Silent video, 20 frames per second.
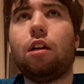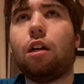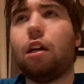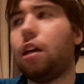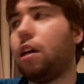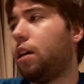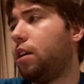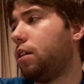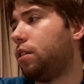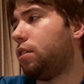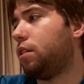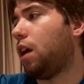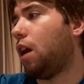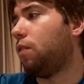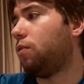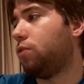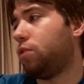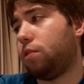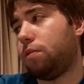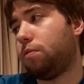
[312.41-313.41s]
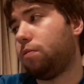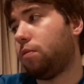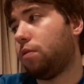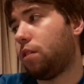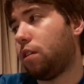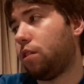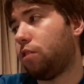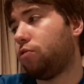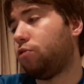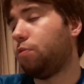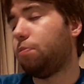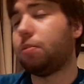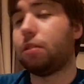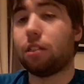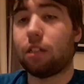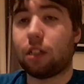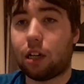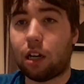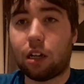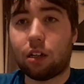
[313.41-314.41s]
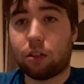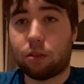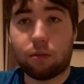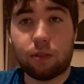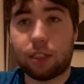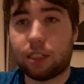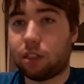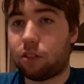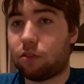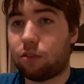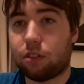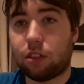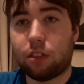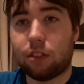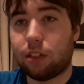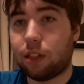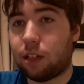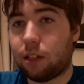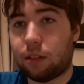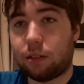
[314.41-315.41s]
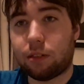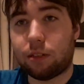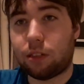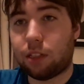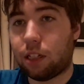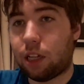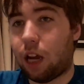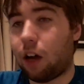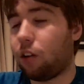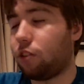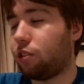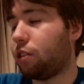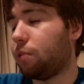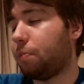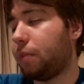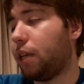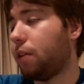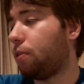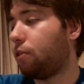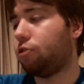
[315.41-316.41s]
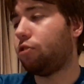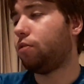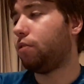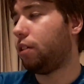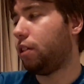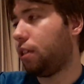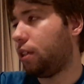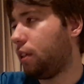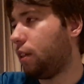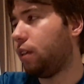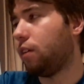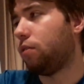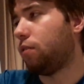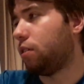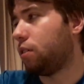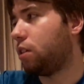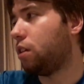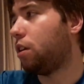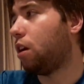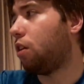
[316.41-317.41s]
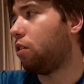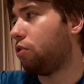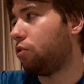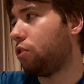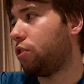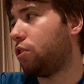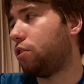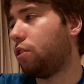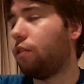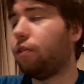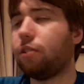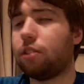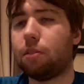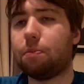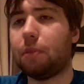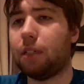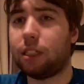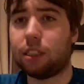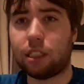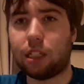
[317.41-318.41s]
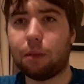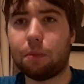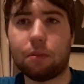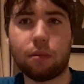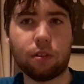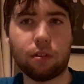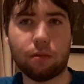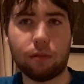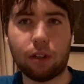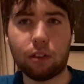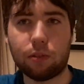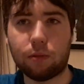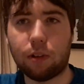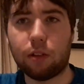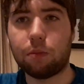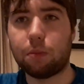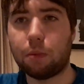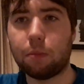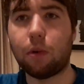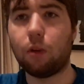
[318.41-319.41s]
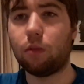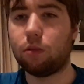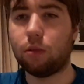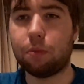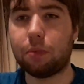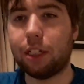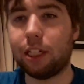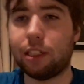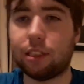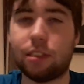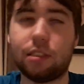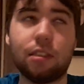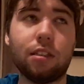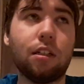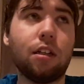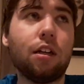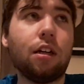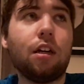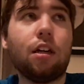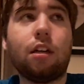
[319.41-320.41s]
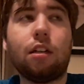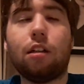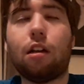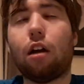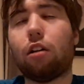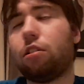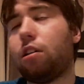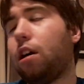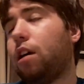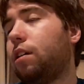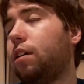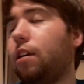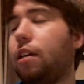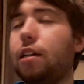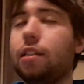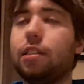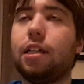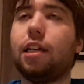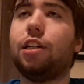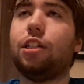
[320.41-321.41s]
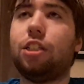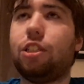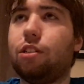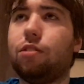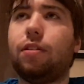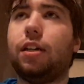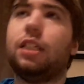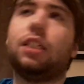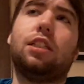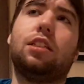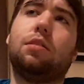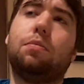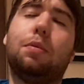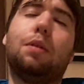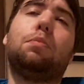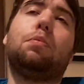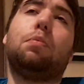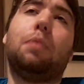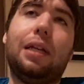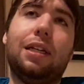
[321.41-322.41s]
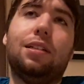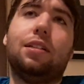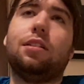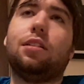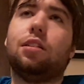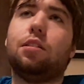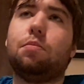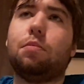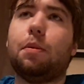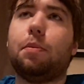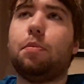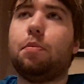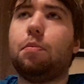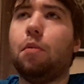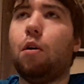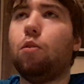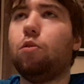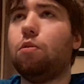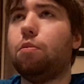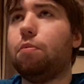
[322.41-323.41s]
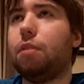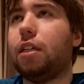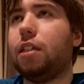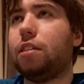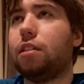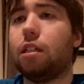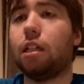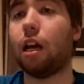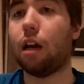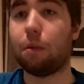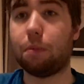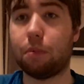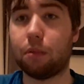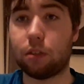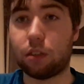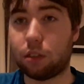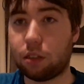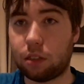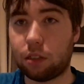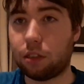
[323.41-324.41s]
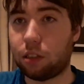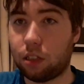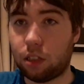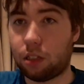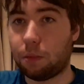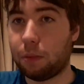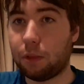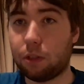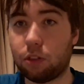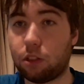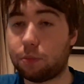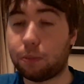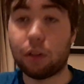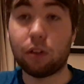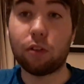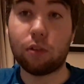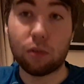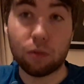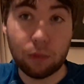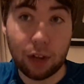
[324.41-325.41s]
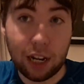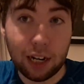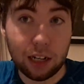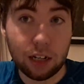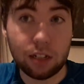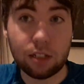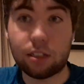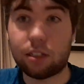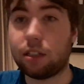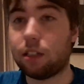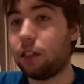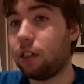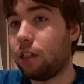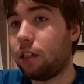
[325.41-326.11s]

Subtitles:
the Irish troops in the Congo, etc., the hardship they were through. You know, it's a long service of peacekeeping around the world, promoting peace, not colonisation or anything, but peace, but promoting peace and helping the communities, building wells,